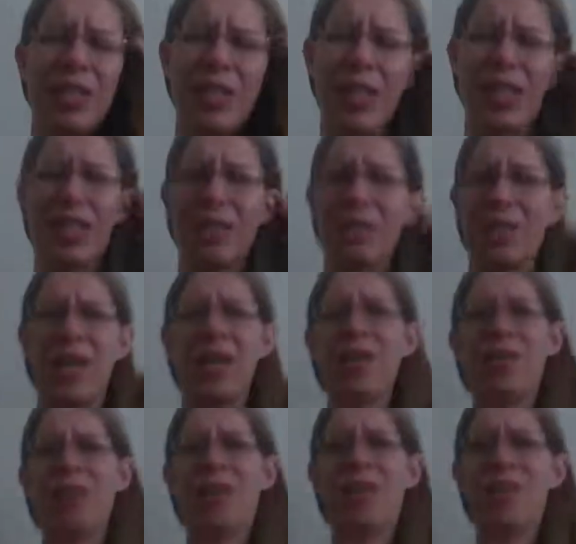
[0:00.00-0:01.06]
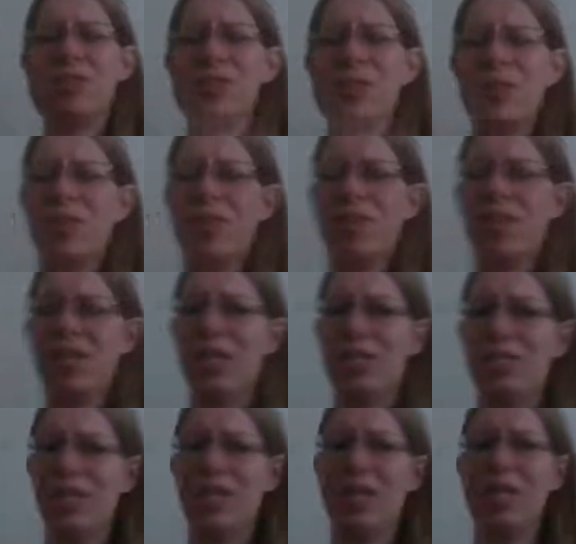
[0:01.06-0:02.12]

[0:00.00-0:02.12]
like life advice sort of thing, is